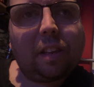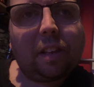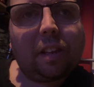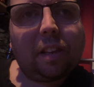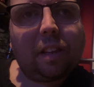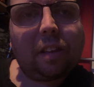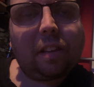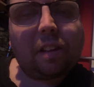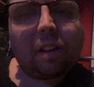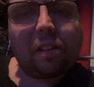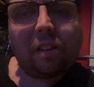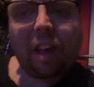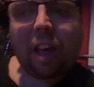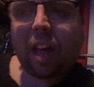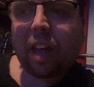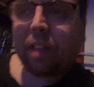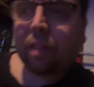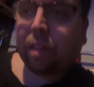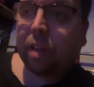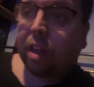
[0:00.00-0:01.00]
So
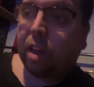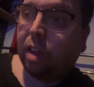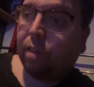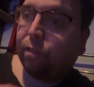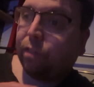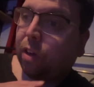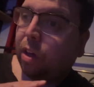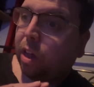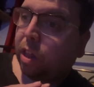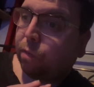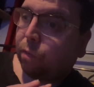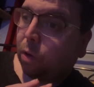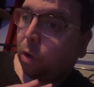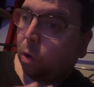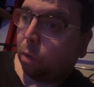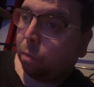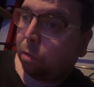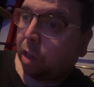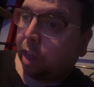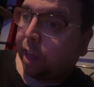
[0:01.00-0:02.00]
yeah, the first
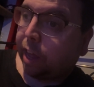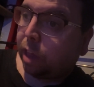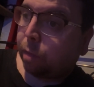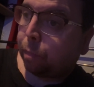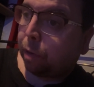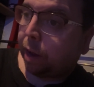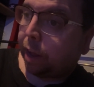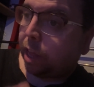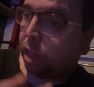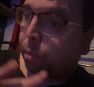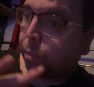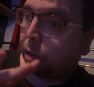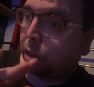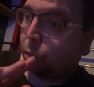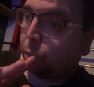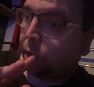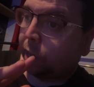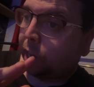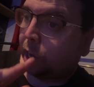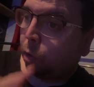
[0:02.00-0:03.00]
film takes place
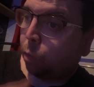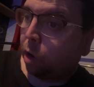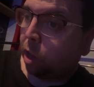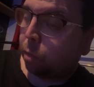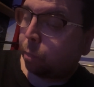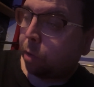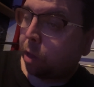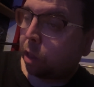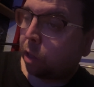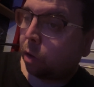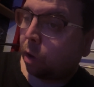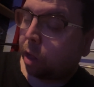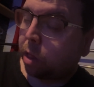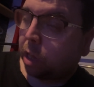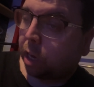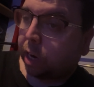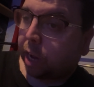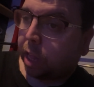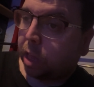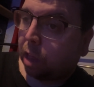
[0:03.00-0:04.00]
between Christmas
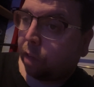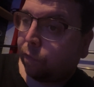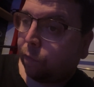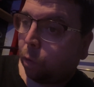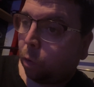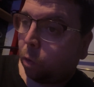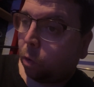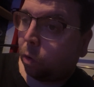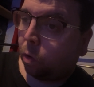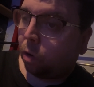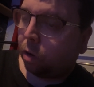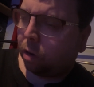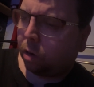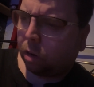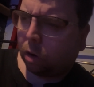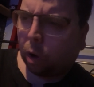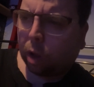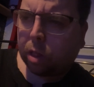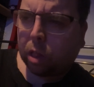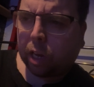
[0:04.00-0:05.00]

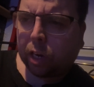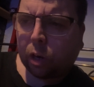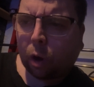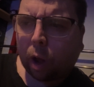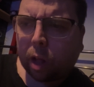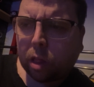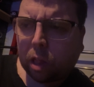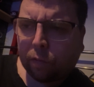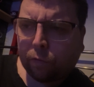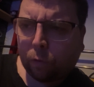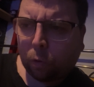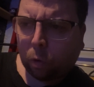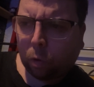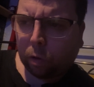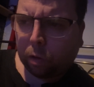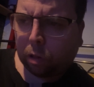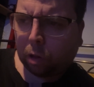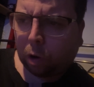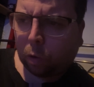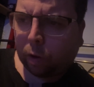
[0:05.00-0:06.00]
1994,
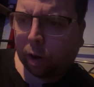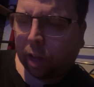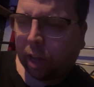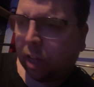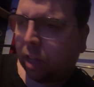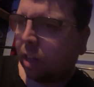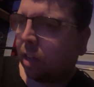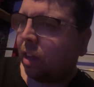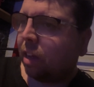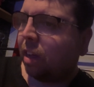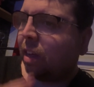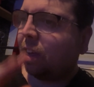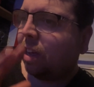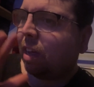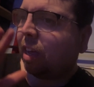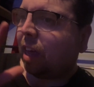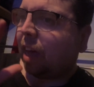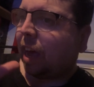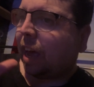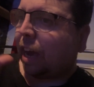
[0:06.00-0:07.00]
sorry,
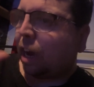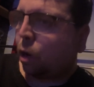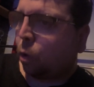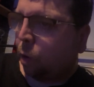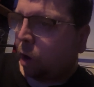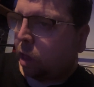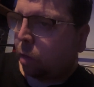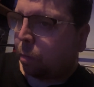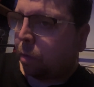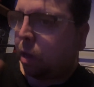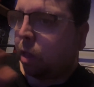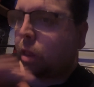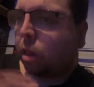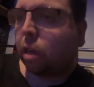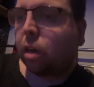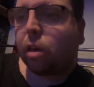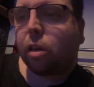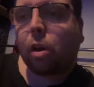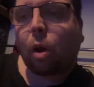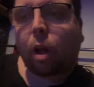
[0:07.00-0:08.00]
and Christmas
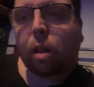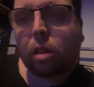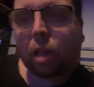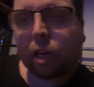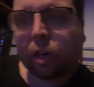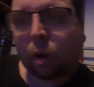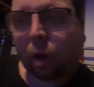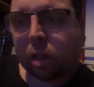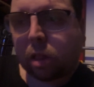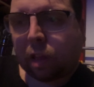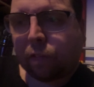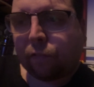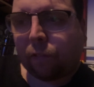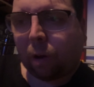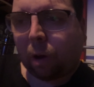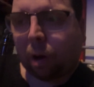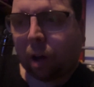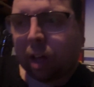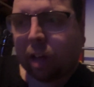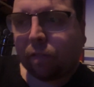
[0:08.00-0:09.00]

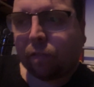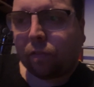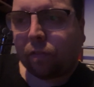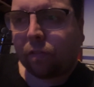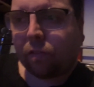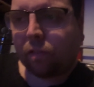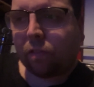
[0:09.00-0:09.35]
1995.